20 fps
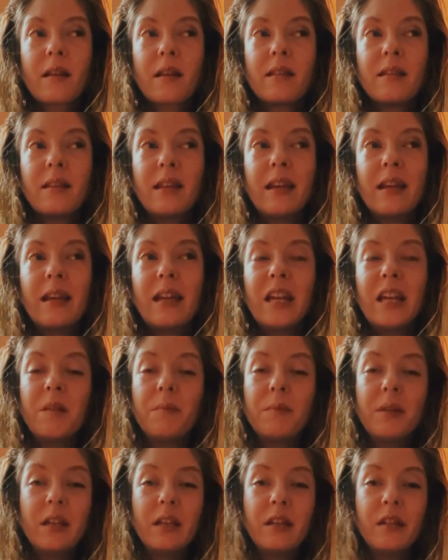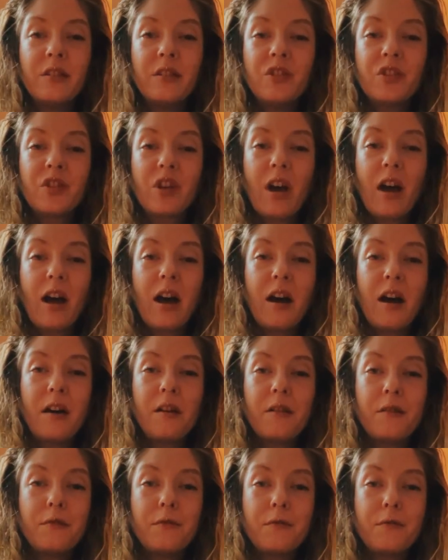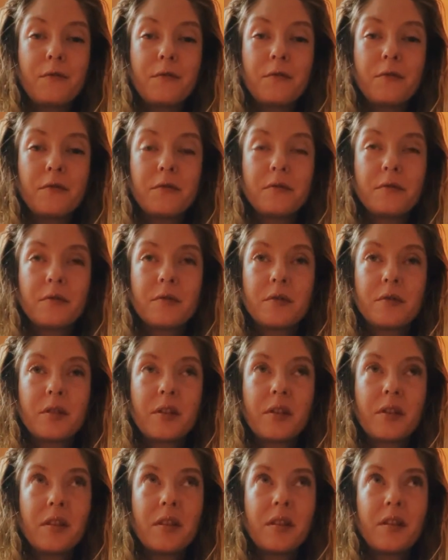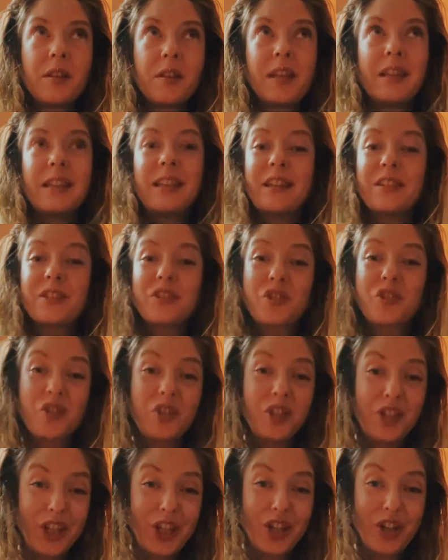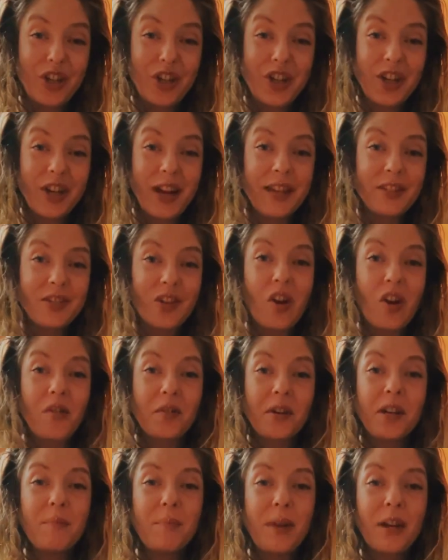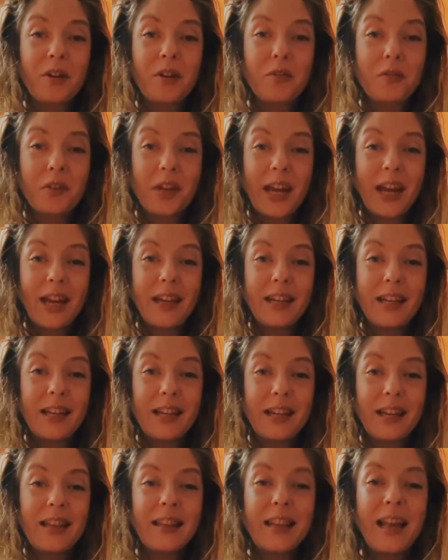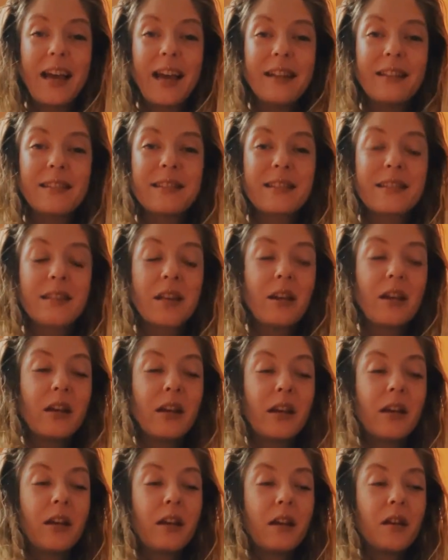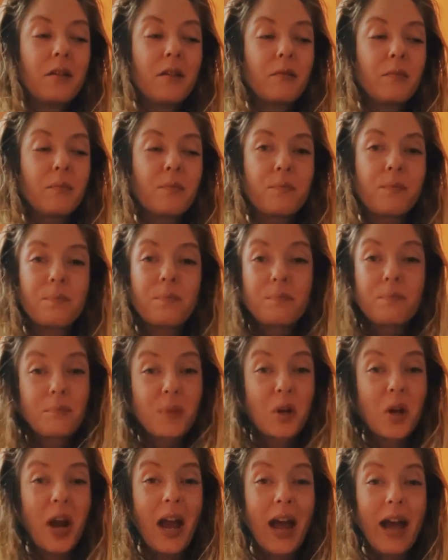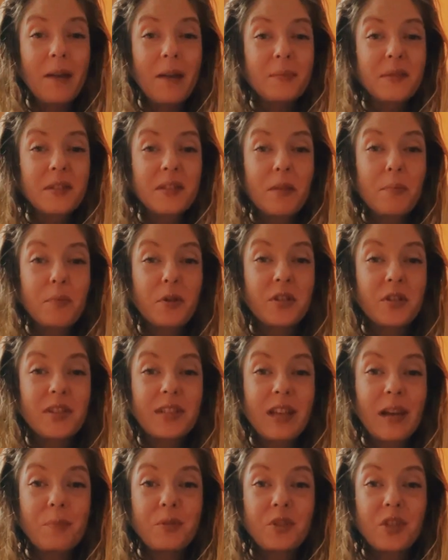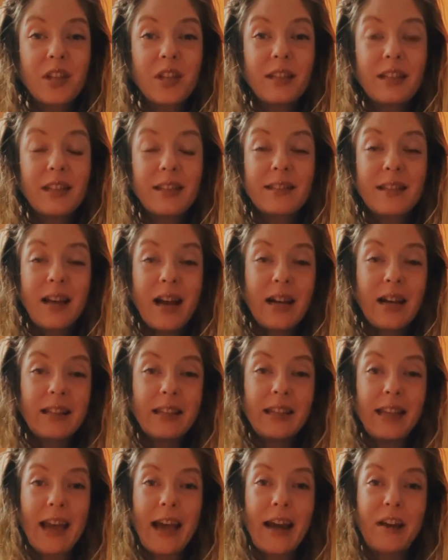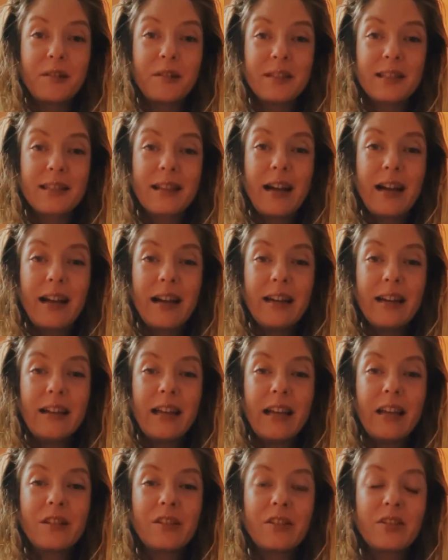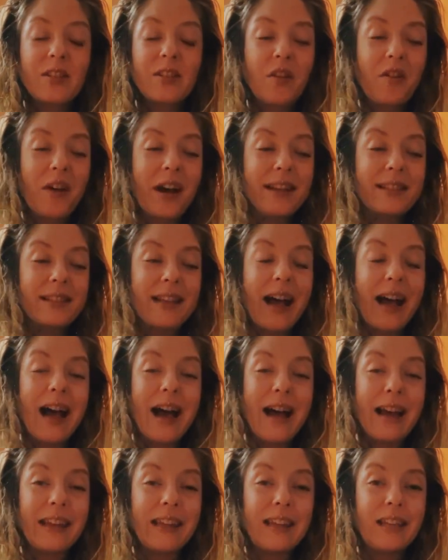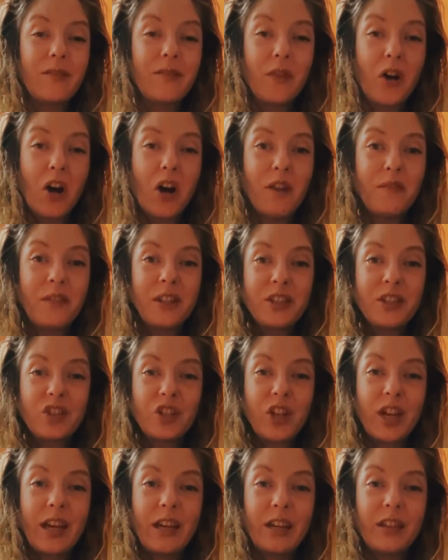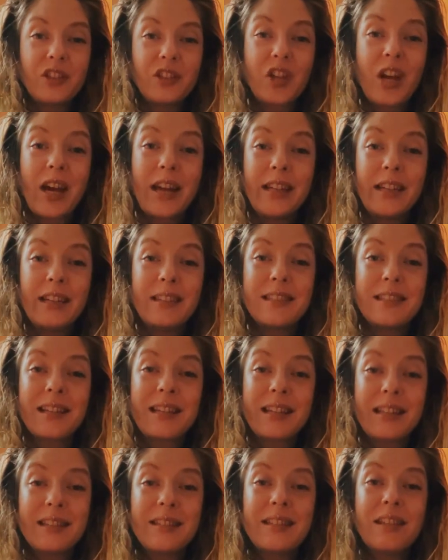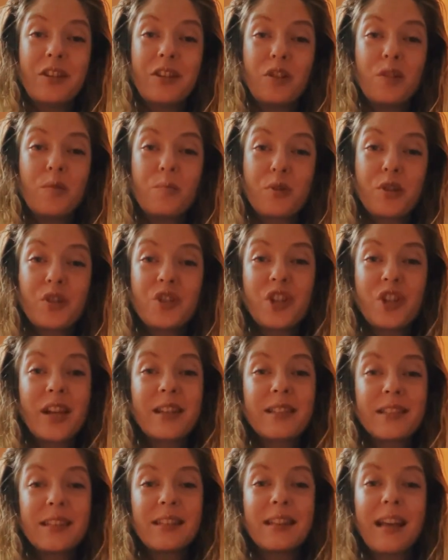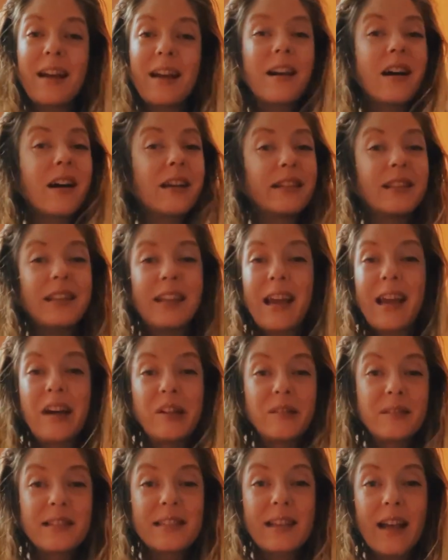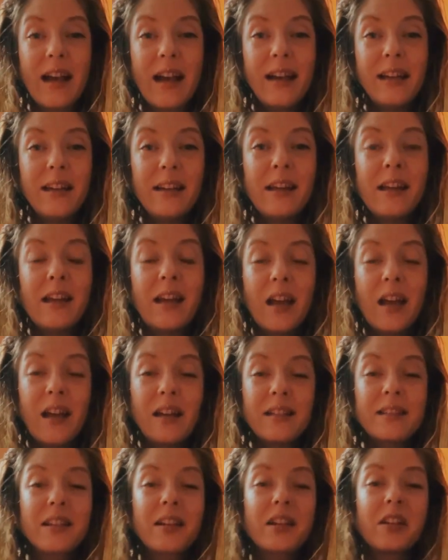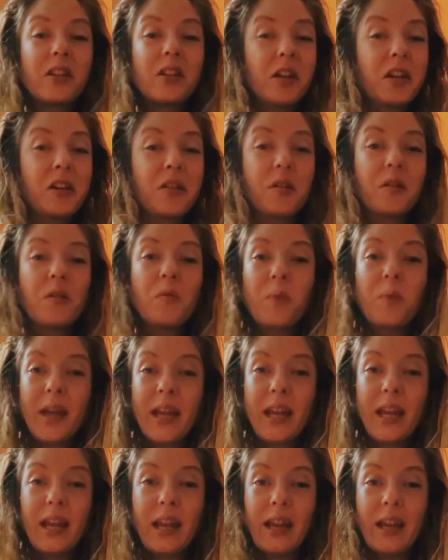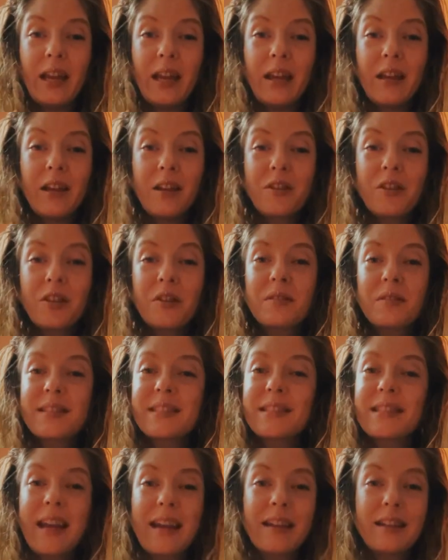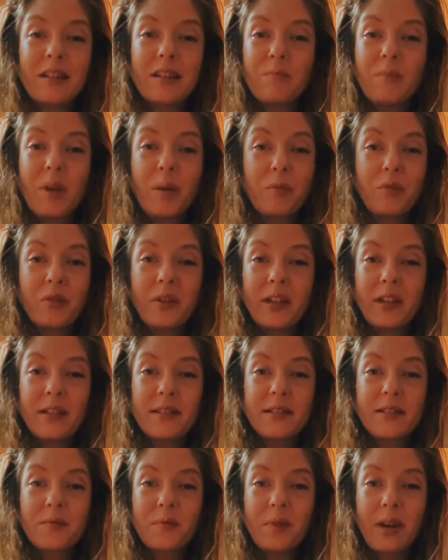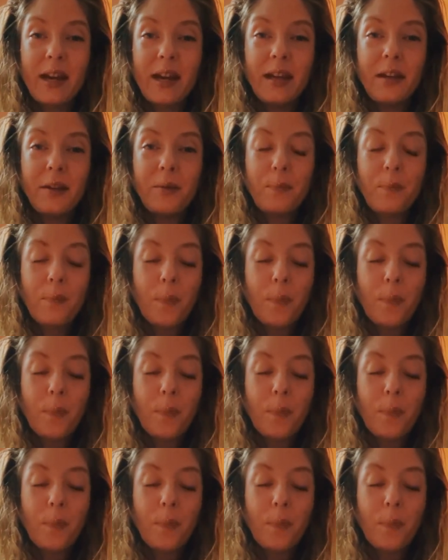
The image of the yesteryear has already been created, and that's perhaps the perception that's on the outside. And so as I evolve and change, I need to continue projecting that on the outside to clear away those stagnant memories, right?